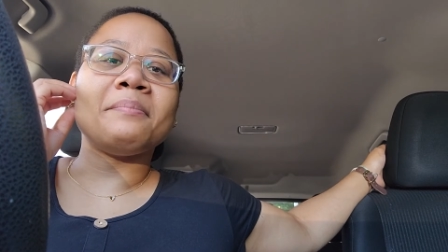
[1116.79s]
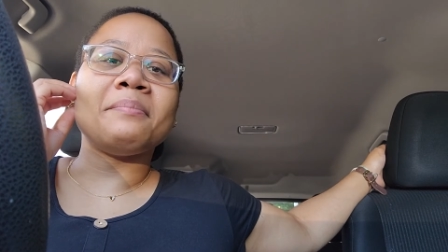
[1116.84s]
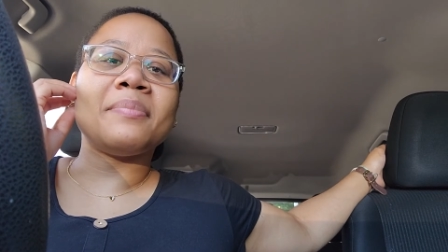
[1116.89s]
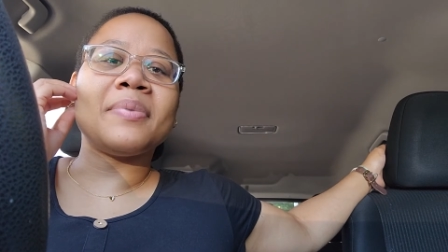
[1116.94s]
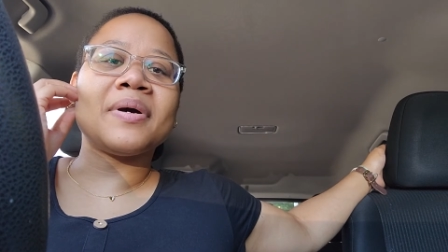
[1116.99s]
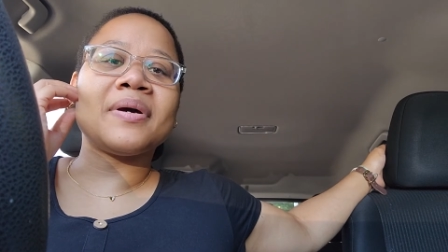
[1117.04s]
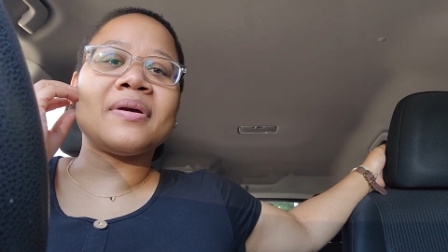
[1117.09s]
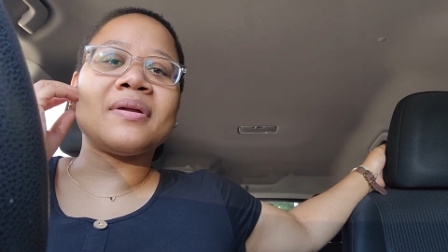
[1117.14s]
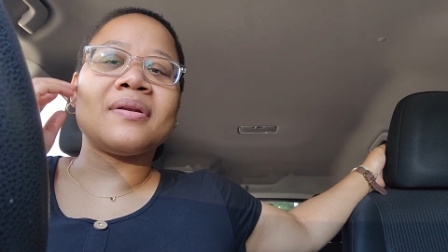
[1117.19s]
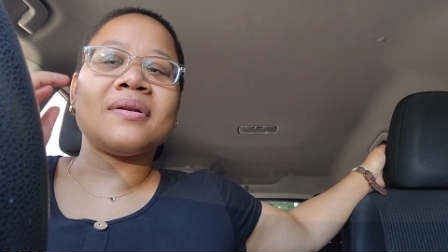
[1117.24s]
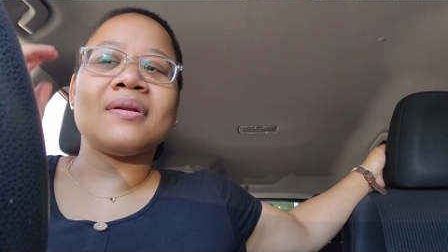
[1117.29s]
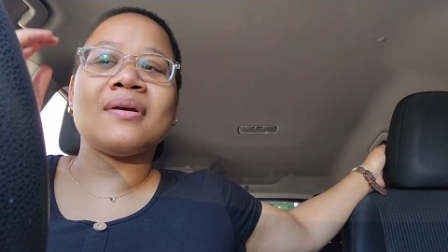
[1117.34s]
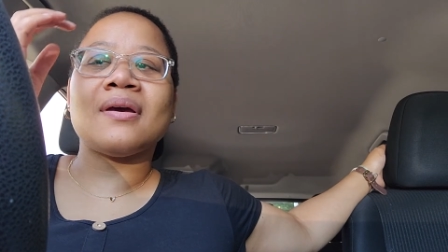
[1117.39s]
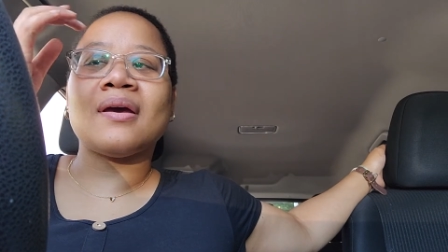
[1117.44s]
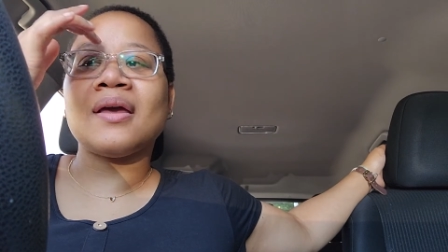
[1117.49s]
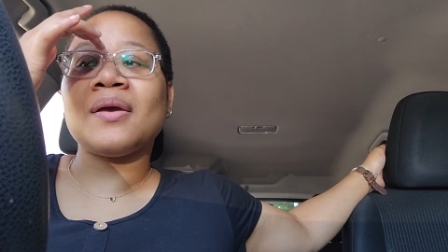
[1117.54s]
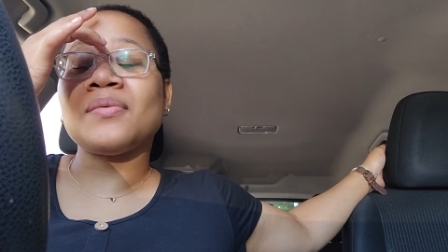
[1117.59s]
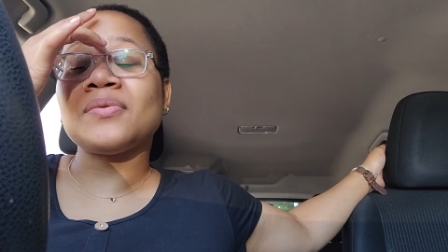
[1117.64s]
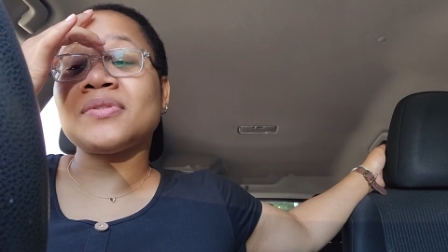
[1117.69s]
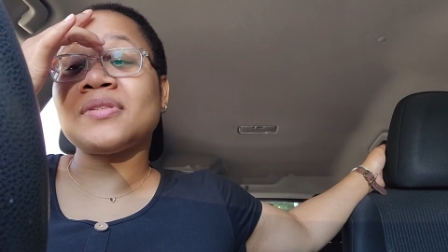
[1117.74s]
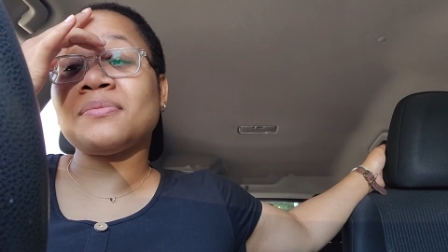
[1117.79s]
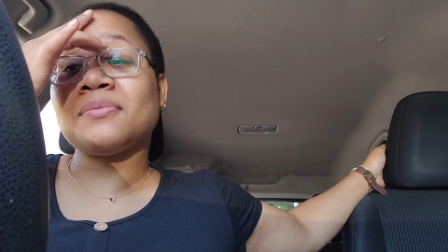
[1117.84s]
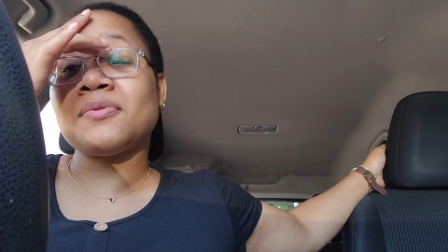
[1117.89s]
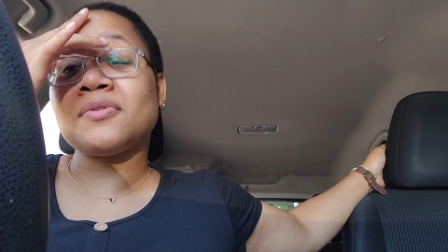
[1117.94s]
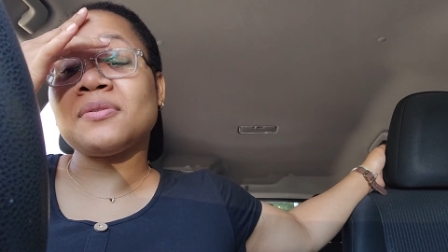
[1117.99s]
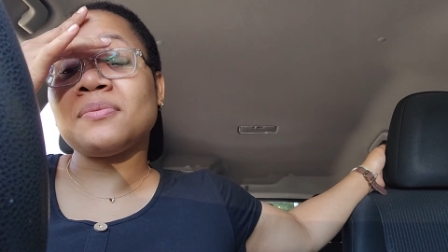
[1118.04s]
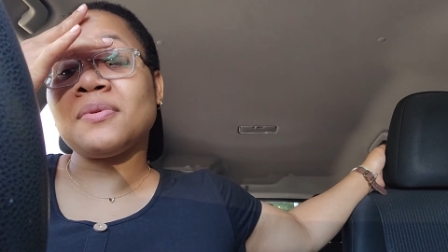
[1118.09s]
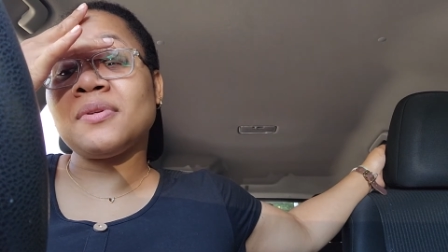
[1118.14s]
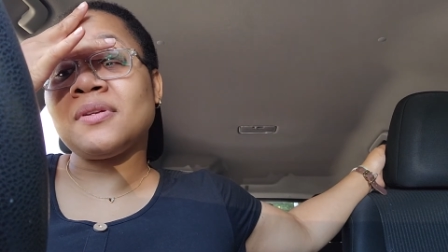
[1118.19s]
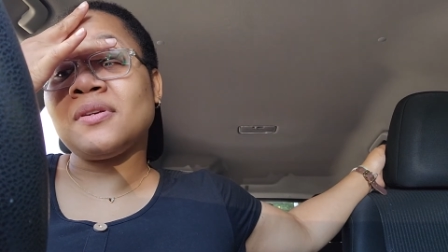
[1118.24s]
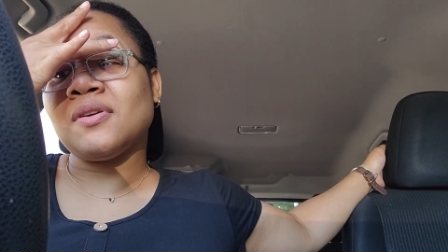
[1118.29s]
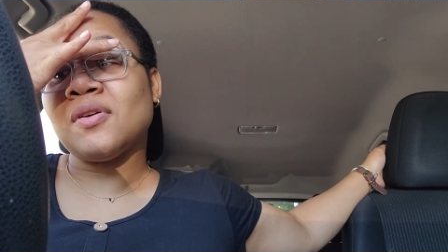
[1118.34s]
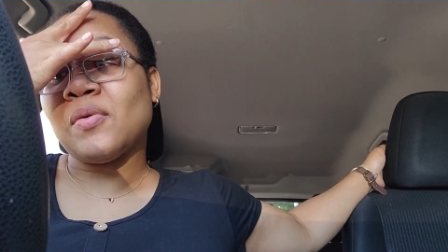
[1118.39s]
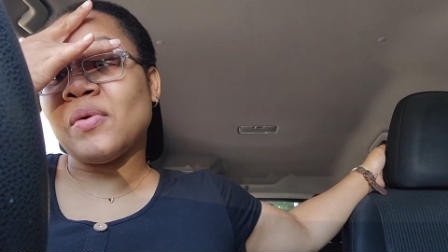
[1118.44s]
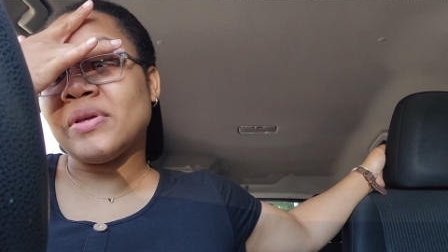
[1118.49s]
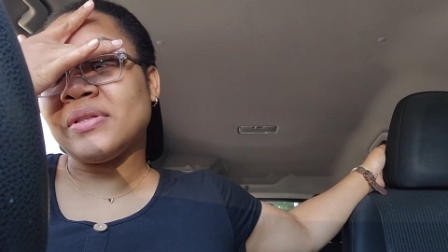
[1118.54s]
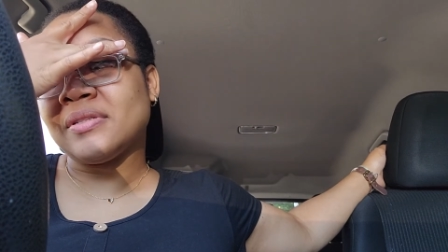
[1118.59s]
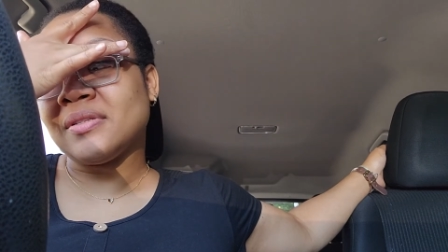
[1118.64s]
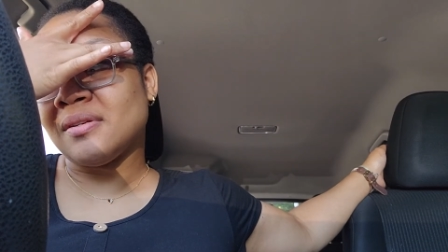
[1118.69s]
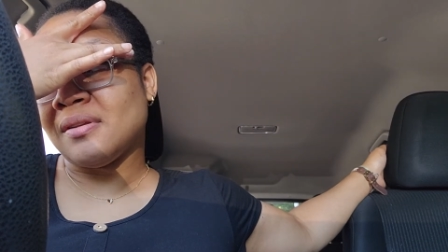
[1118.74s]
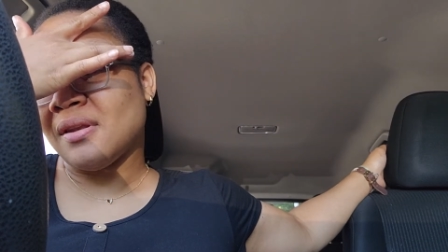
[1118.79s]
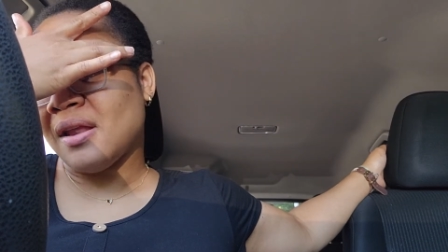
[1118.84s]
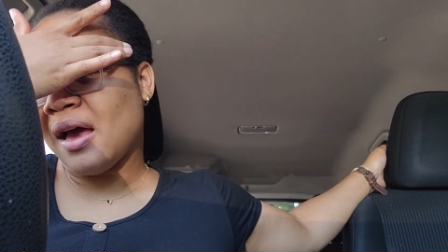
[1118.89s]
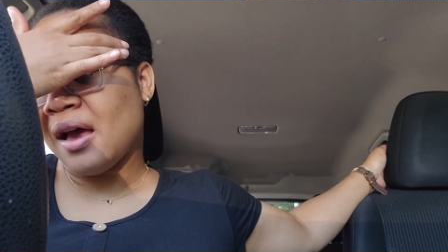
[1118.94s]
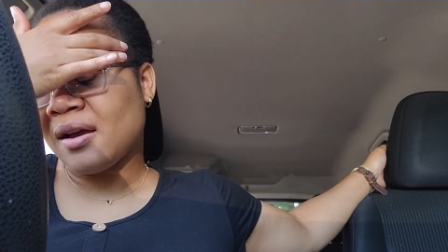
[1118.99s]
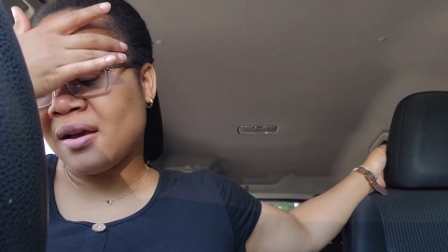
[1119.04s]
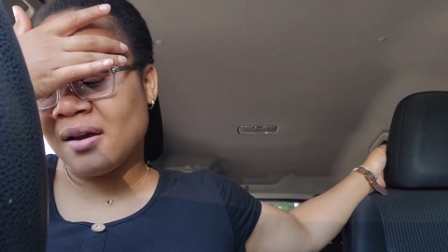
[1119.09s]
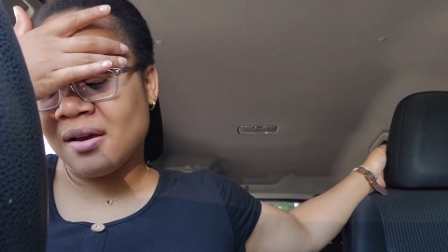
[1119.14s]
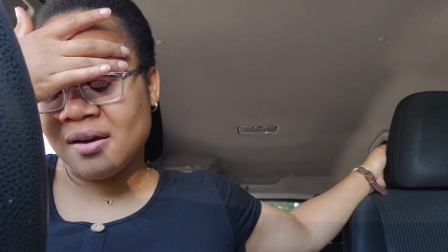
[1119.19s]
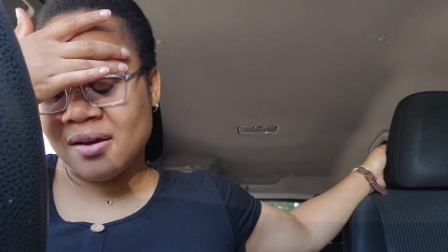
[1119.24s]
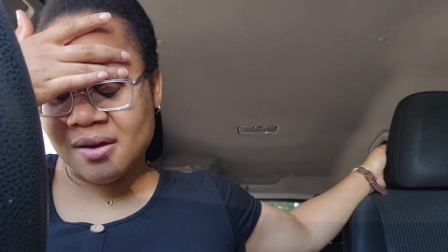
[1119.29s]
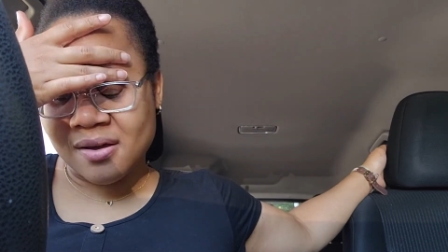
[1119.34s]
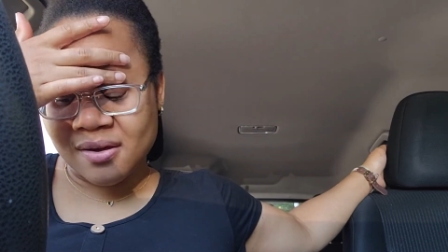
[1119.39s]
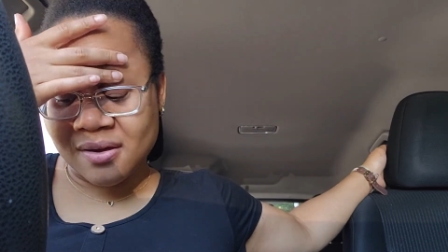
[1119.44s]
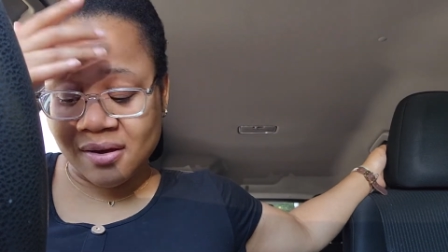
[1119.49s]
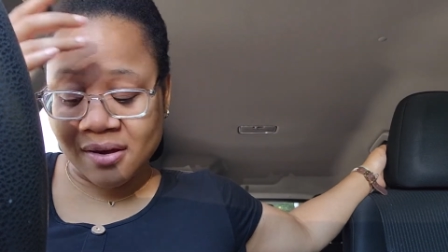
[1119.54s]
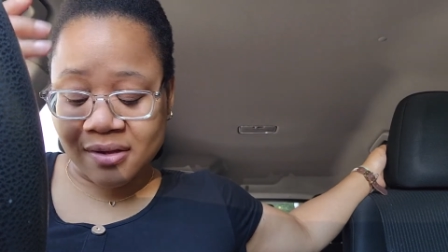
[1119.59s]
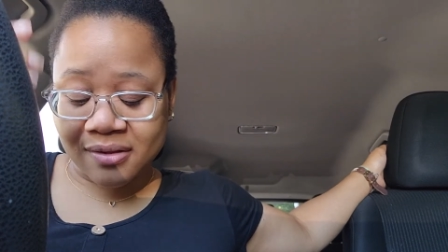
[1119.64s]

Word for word: but I was supposed to be going to NACA